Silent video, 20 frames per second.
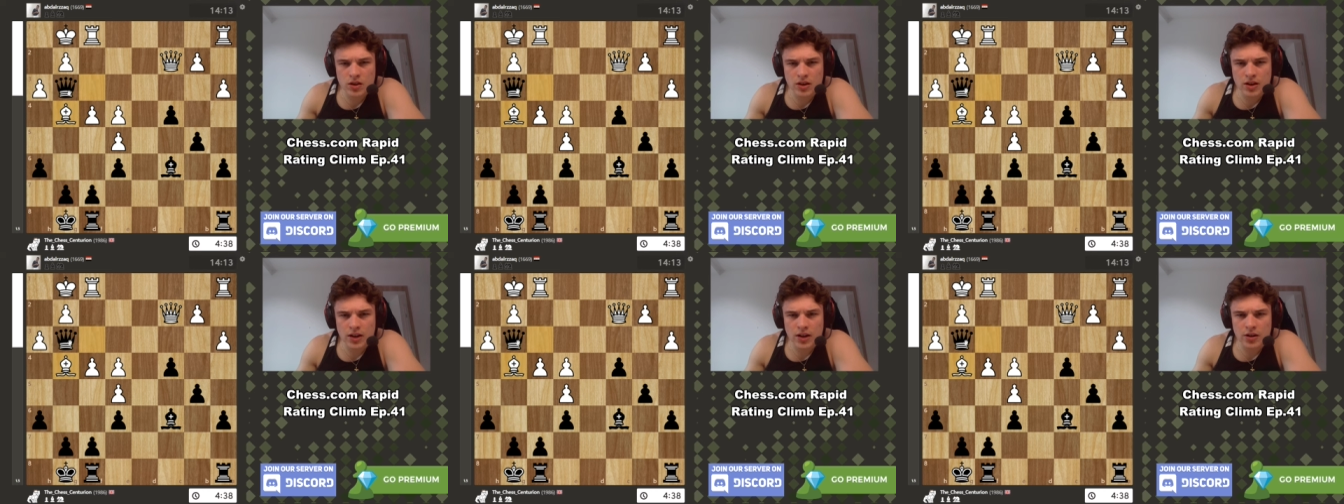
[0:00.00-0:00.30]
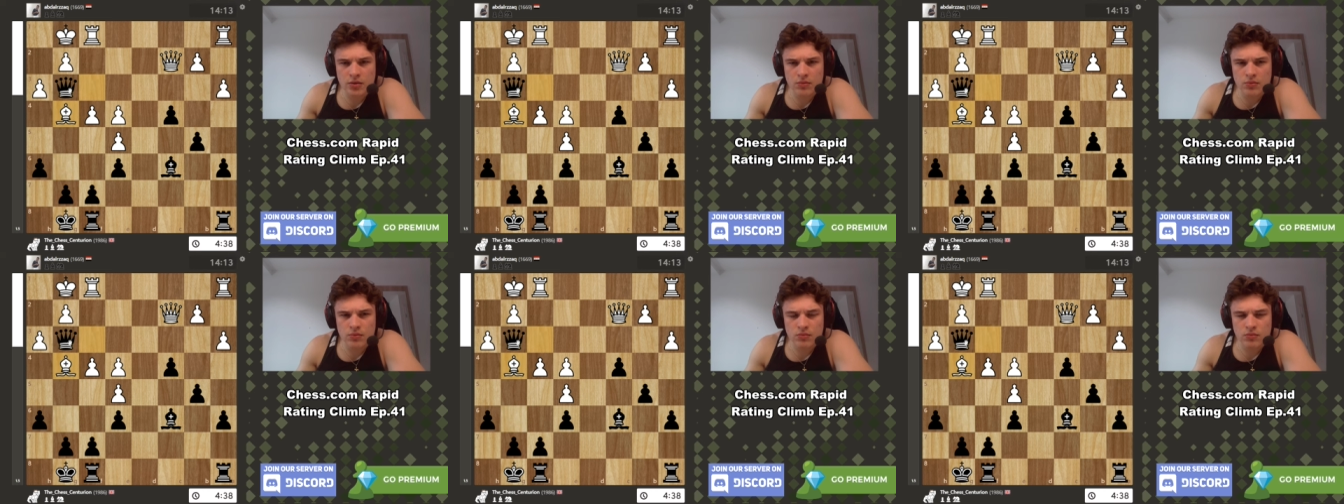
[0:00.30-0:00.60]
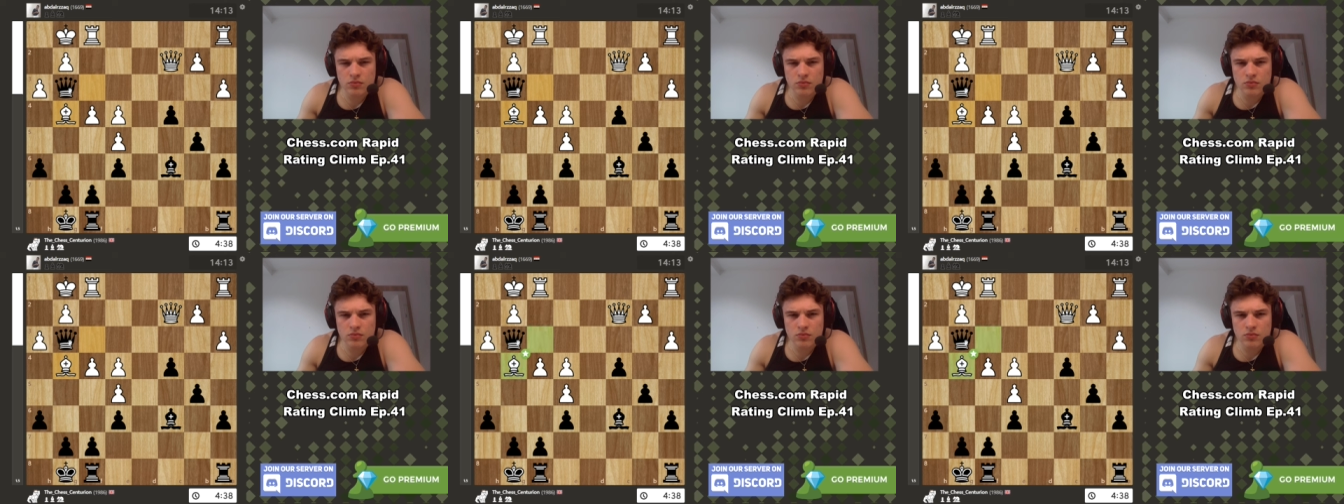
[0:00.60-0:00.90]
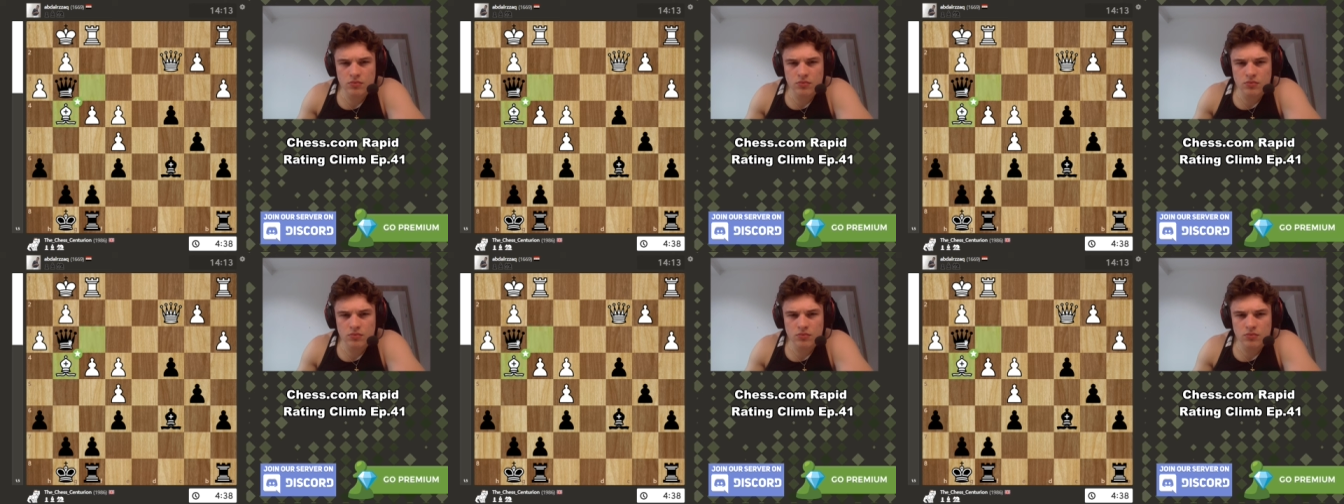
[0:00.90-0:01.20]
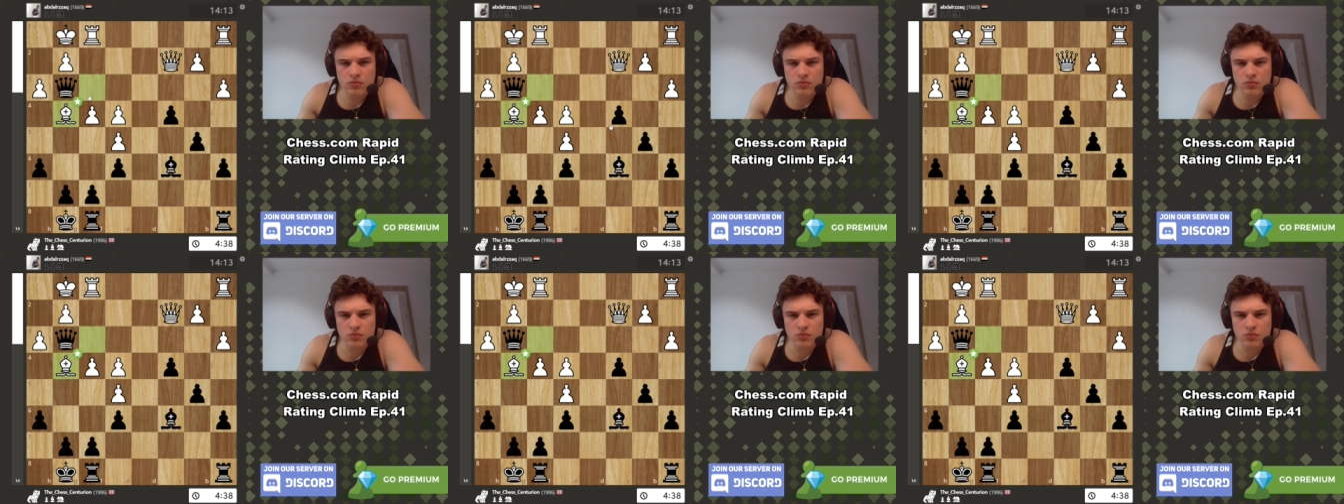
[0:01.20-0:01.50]
I don't...
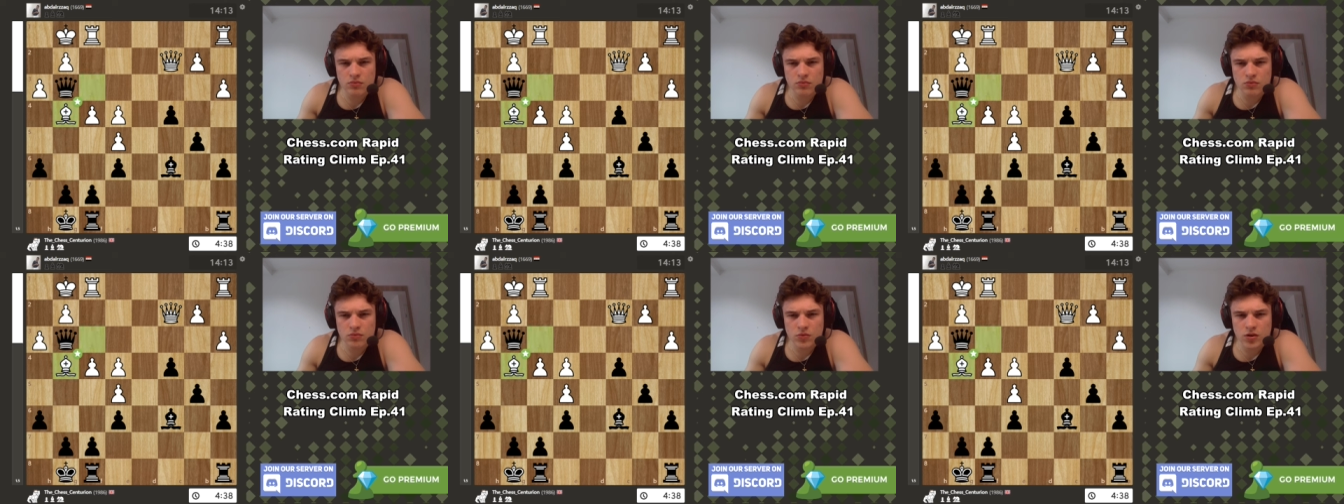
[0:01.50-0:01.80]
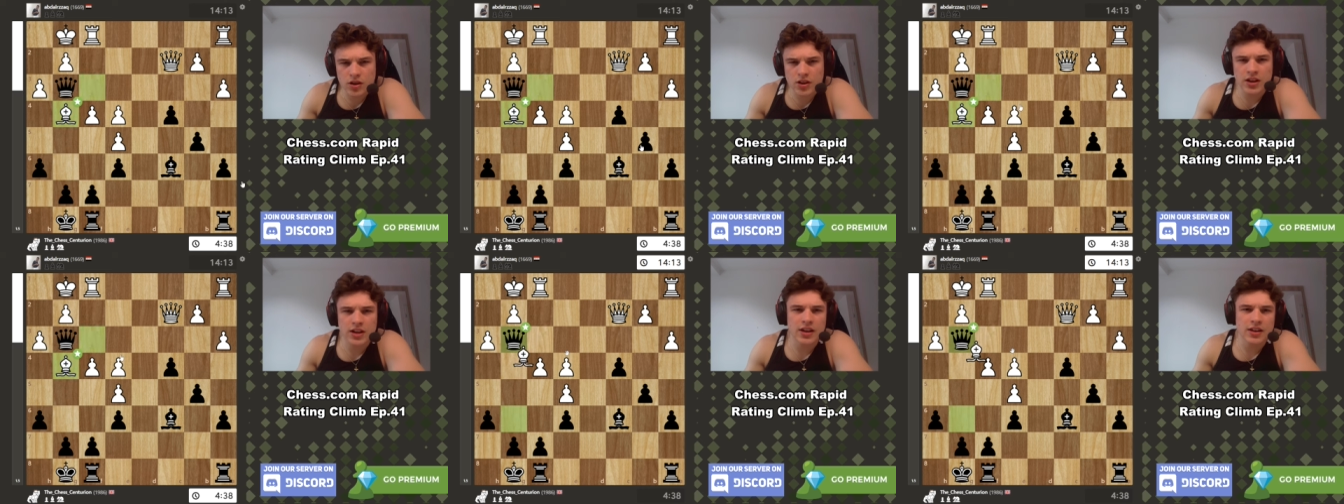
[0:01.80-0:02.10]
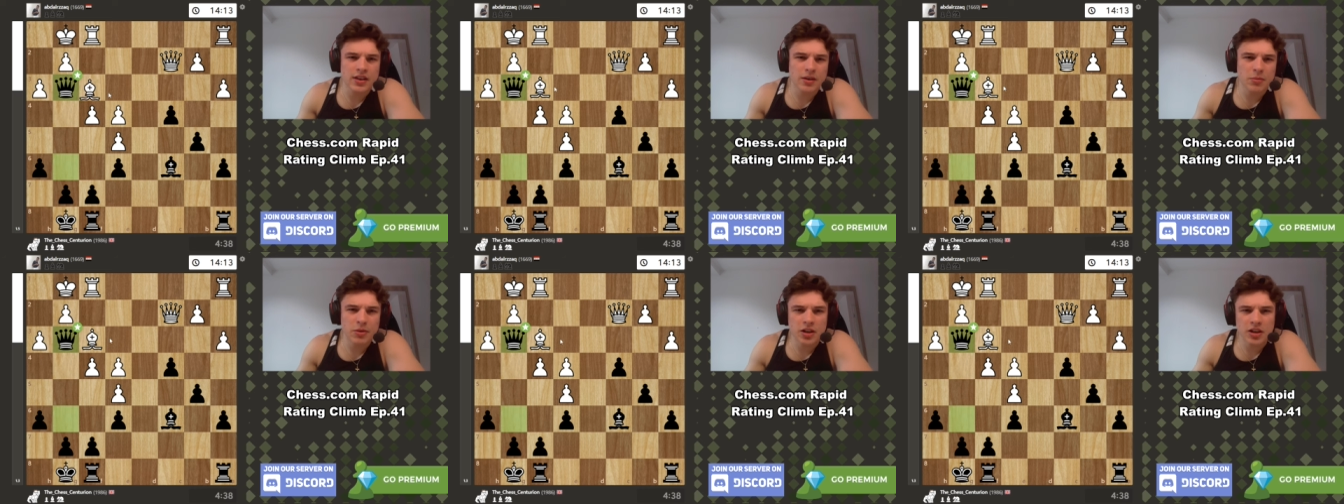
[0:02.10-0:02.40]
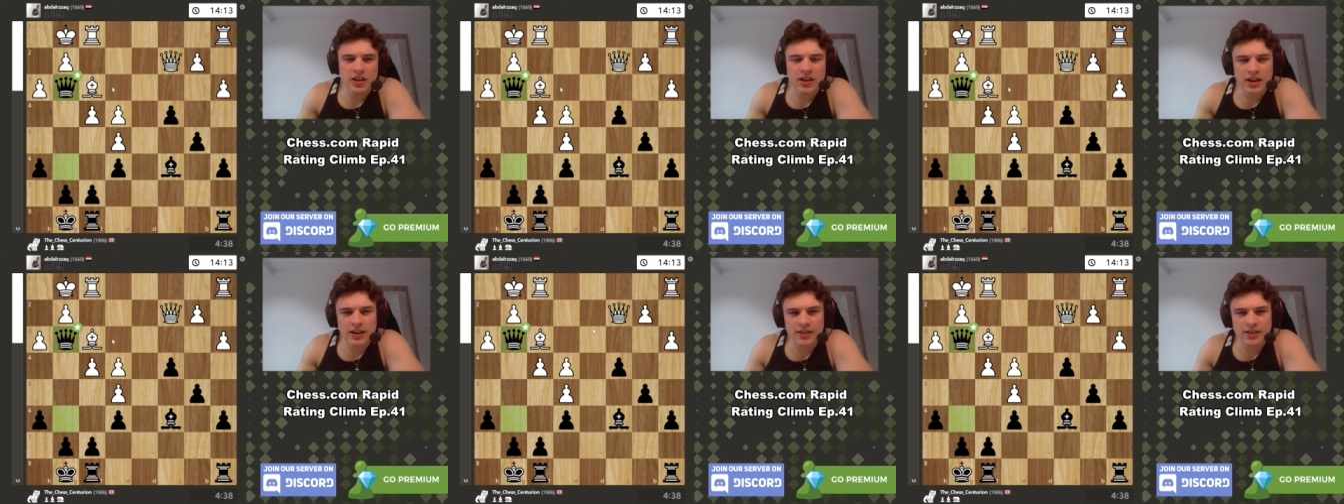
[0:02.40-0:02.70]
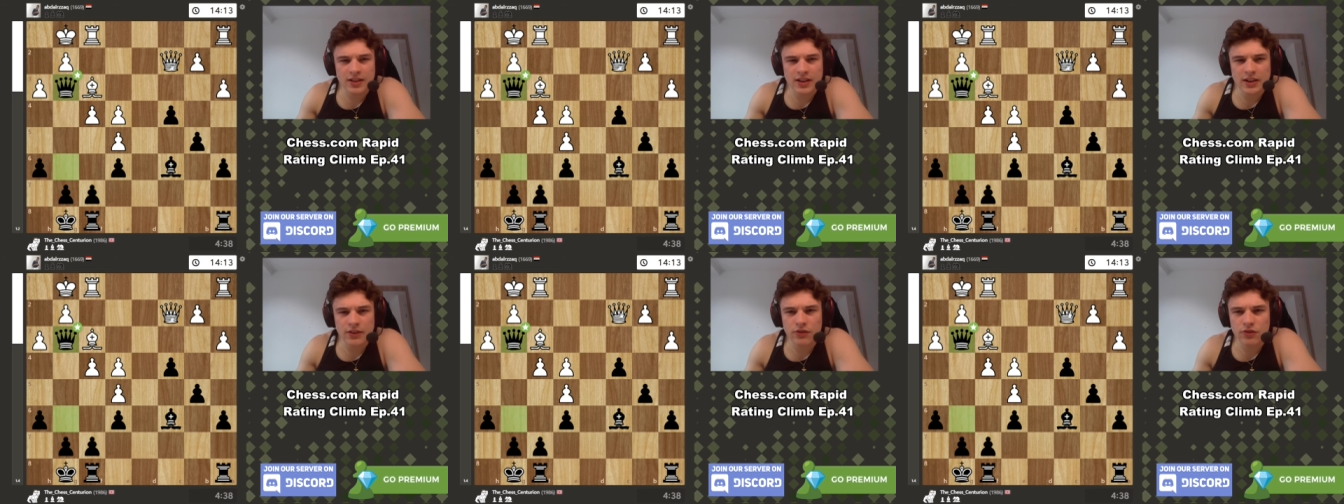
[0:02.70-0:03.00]
Okay, yeah, then we can get
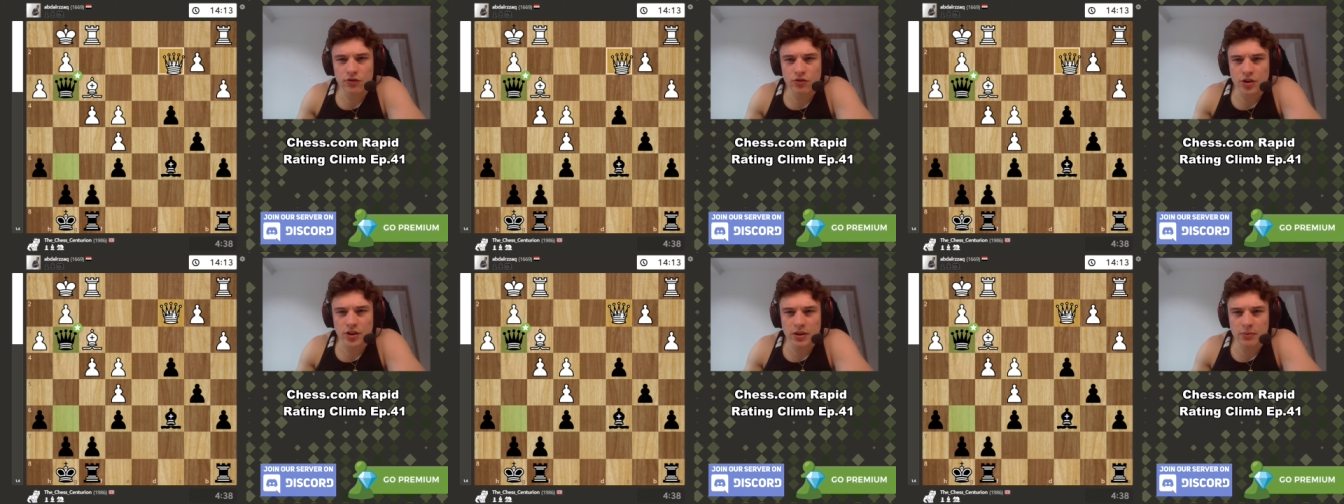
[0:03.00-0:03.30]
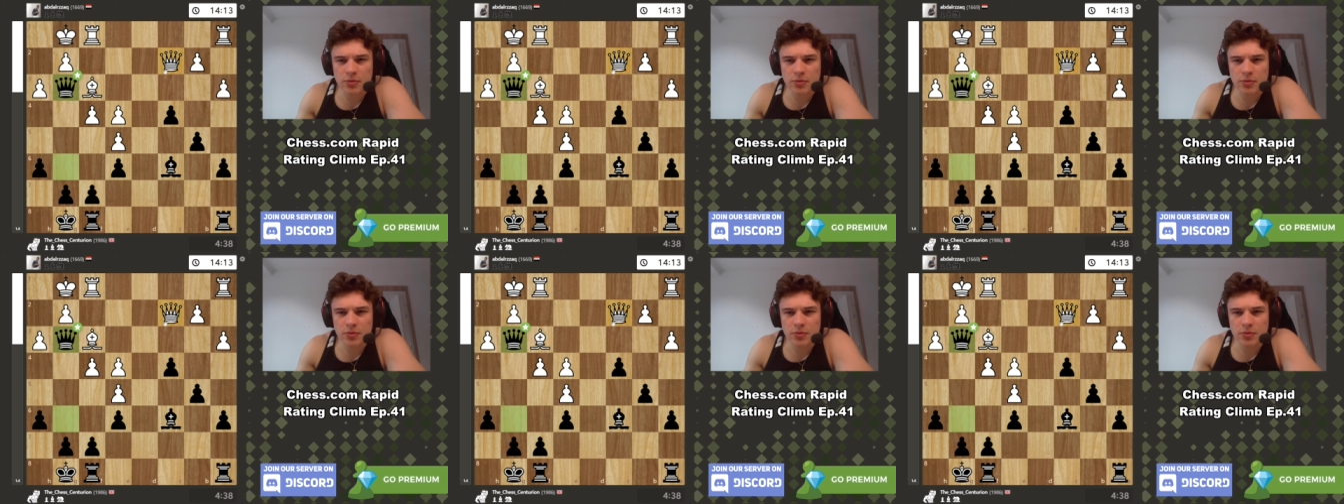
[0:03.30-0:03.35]
into e three,